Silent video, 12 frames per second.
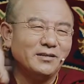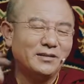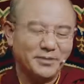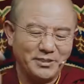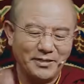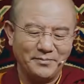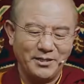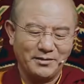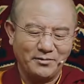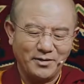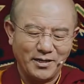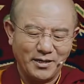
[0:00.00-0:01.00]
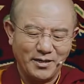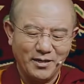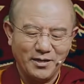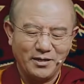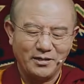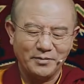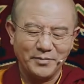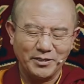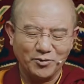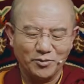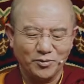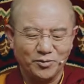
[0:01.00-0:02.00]
in fact, we've already
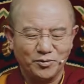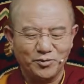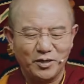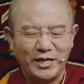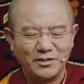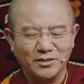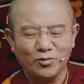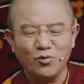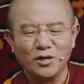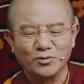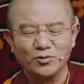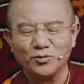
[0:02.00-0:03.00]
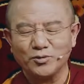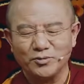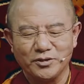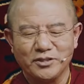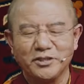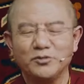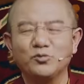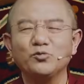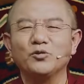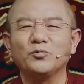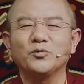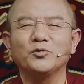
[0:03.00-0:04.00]
talked about the 9 examples, and from
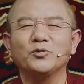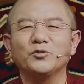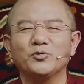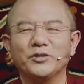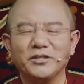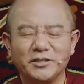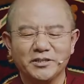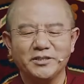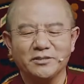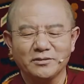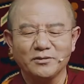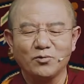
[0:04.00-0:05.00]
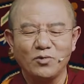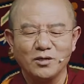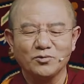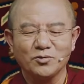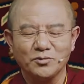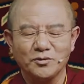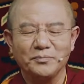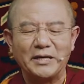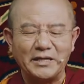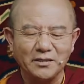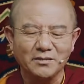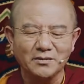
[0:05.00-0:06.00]
here we will then give the detailed
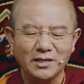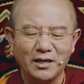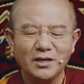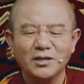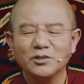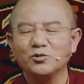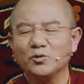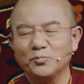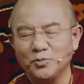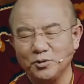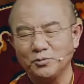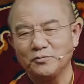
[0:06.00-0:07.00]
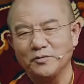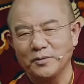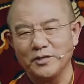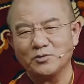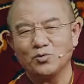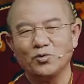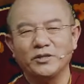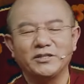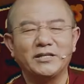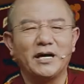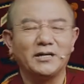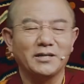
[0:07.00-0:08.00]
explanations. And within each
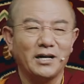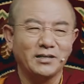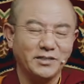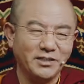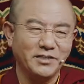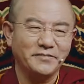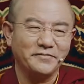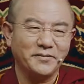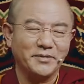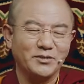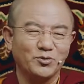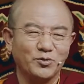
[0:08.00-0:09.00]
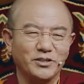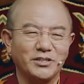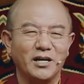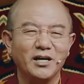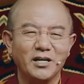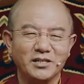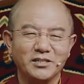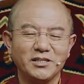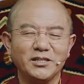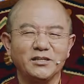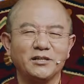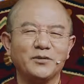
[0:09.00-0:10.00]
one of the explanations, it
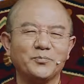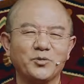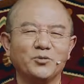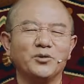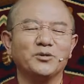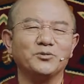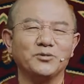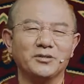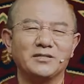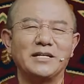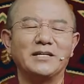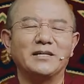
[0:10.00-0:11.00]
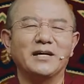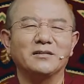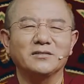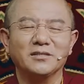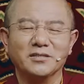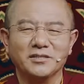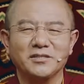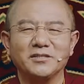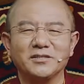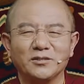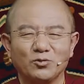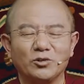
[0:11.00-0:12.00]
has also 3
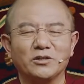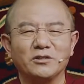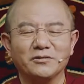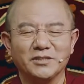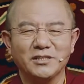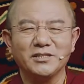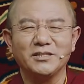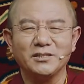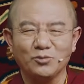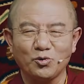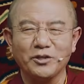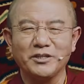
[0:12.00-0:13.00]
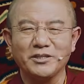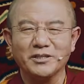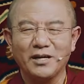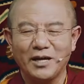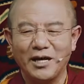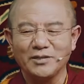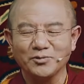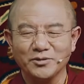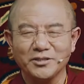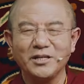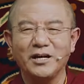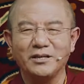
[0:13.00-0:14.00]
aspects. One is the actual example,
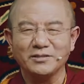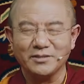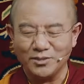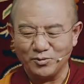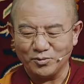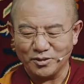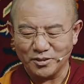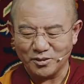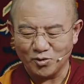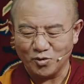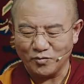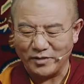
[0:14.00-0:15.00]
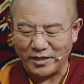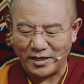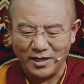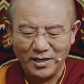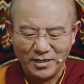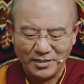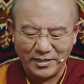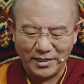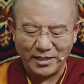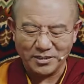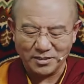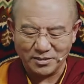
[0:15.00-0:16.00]
second one is the meaning,
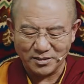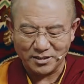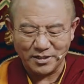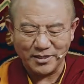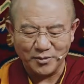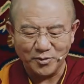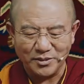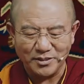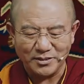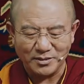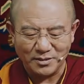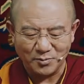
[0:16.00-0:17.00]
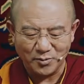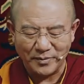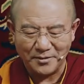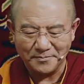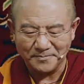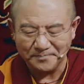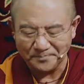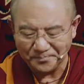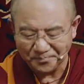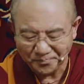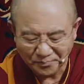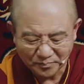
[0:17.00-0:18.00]
and then the third one is the
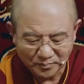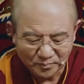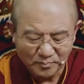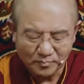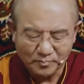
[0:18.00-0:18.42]
combination.